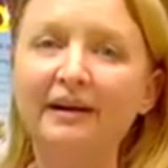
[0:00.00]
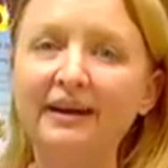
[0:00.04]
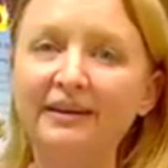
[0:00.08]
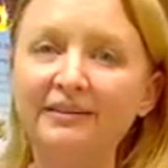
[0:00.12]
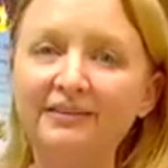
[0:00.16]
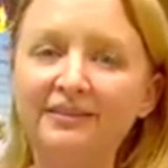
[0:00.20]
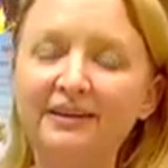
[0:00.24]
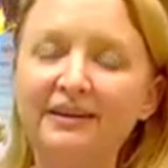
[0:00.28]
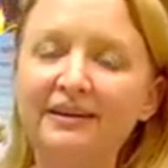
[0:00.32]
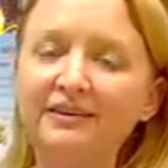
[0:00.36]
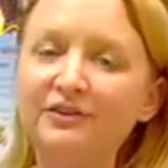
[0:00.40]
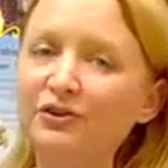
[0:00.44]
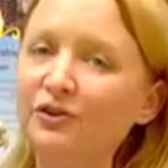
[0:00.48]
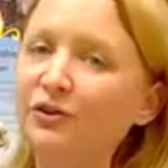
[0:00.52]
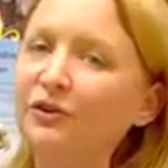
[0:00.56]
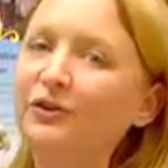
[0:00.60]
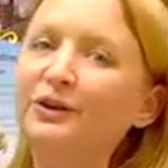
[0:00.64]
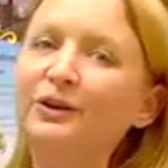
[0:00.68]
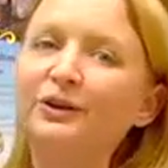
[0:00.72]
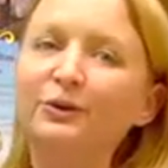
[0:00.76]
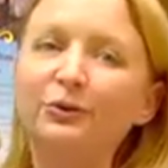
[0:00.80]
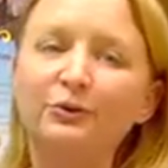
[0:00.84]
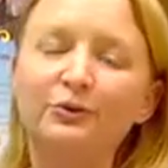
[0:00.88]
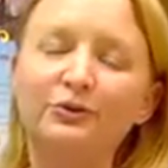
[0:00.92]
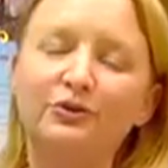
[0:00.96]
accident, you're going
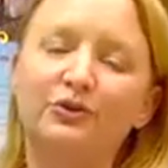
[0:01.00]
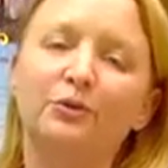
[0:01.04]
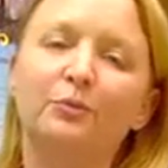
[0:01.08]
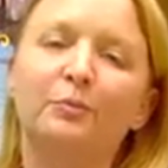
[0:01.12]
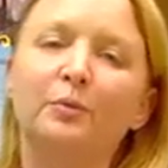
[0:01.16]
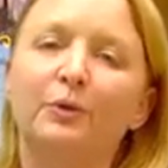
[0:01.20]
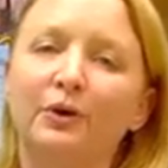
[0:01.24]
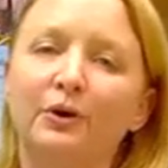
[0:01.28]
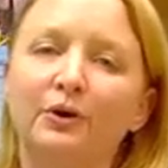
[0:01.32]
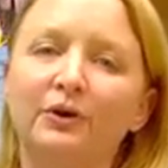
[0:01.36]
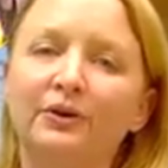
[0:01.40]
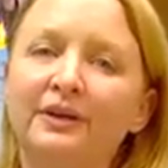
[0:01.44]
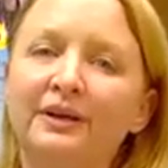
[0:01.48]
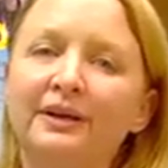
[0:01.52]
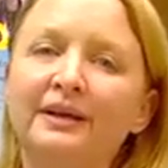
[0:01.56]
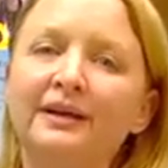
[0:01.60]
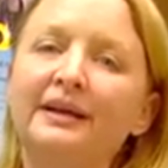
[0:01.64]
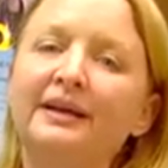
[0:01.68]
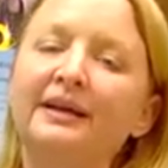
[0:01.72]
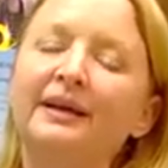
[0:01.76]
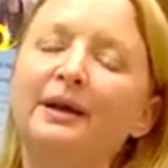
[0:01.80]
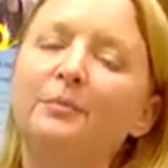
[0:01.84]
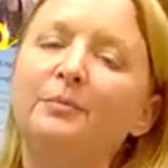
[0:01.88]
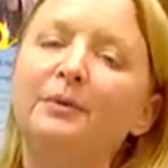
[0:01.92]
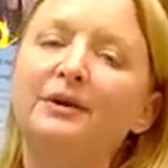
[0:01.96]
to lose your bird.
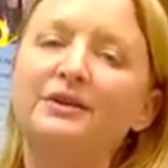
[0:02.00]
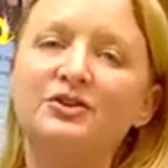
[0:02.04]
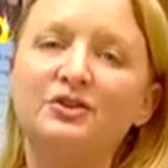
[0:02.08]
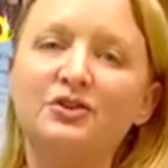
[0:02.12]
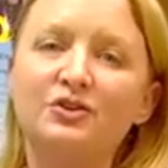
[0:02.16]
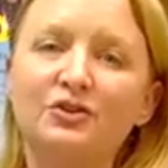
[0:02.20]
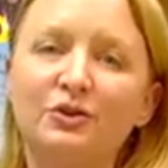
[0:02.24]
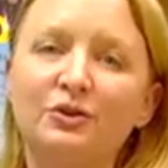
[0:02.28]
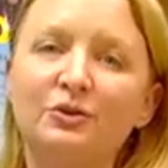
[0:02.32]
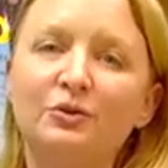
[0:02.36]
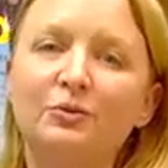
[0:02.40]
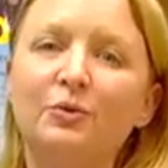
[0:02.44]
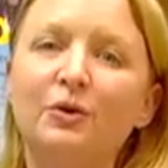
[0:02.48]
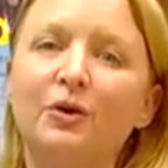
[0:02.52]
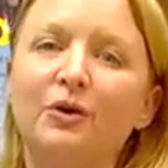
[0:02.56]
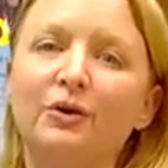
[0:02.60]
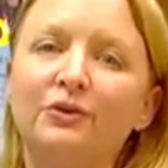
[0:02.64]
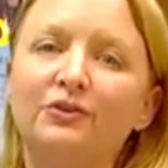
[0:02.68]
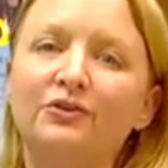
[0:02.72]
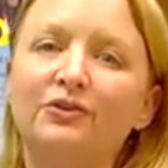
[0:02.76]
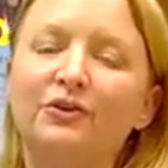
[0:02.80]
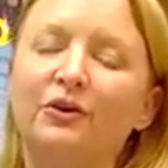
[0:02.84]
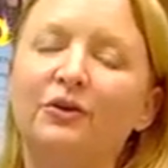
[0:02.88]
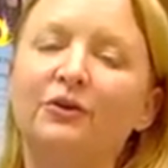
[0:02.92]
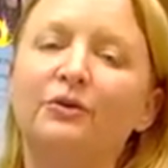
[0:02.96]
But two,
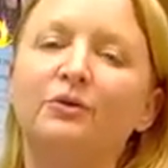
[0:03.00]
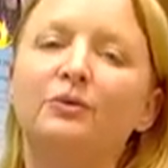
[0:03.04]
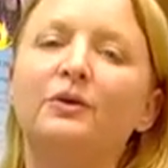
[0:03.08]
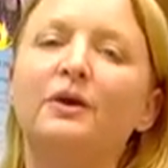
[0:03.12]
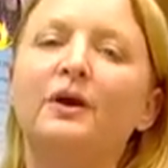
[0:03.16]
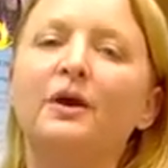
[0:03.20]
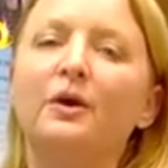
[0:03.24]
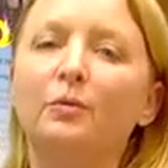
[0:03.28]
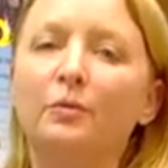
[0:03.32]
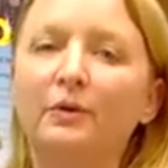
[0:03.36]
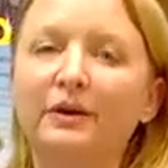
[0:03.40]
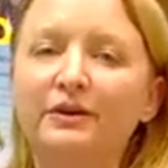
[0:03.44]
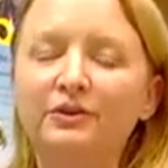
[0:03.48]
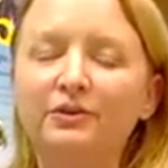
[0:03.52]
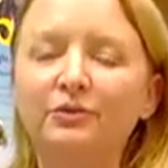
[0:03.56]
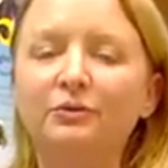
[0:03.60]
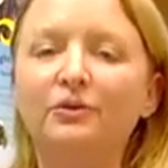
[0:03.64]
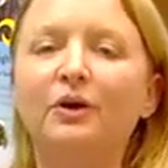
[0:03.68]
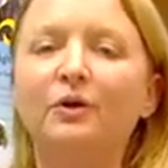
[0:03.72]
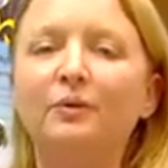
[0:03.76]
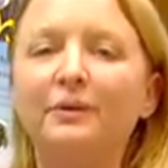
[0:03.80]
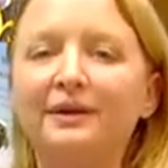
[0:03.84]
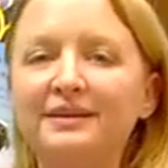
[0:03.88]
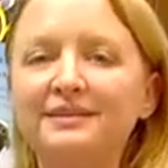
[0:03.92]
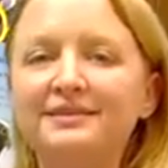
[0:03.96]
also, when you
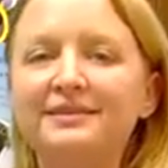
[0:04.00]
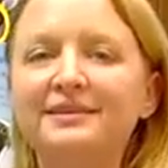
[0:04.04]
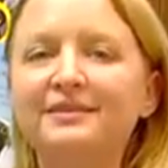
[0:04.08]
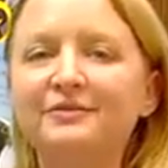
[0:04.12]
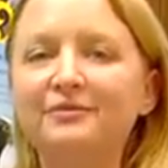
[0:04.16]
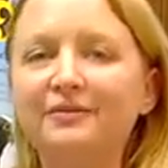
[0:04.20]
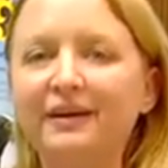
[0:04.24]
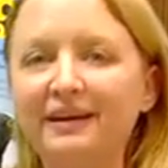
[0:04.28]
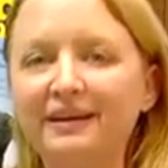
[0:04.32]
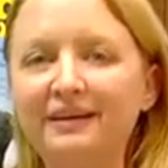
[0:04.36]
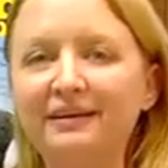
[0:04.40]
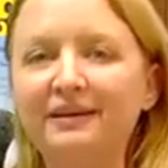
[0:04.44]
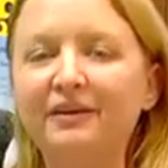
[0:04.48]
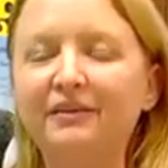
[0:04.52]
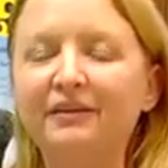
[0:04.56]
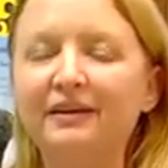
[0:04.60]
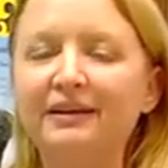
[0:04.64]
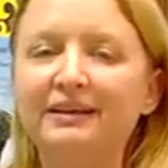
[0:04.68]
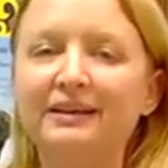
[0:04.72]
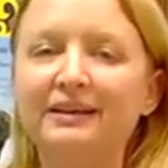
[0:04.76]
go into the veterinary